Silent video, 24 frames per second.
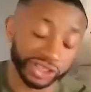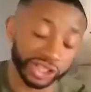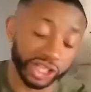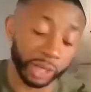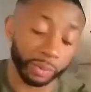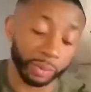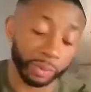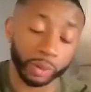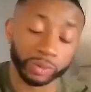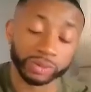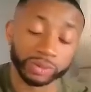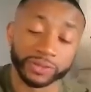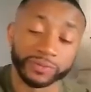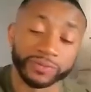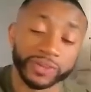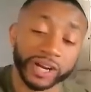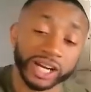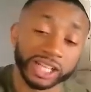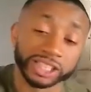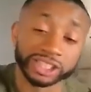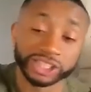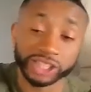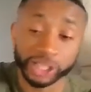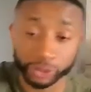come up with a
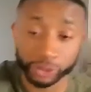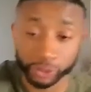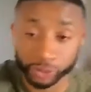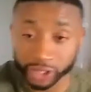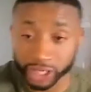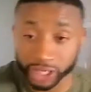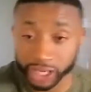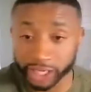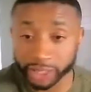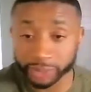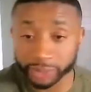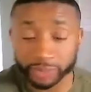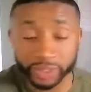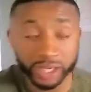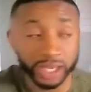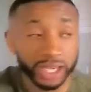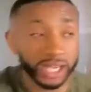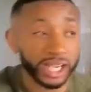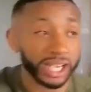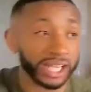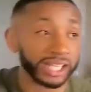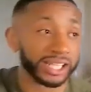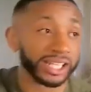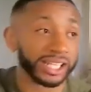very general name,
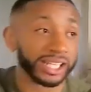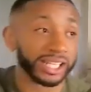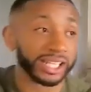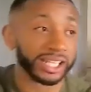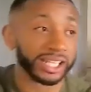and then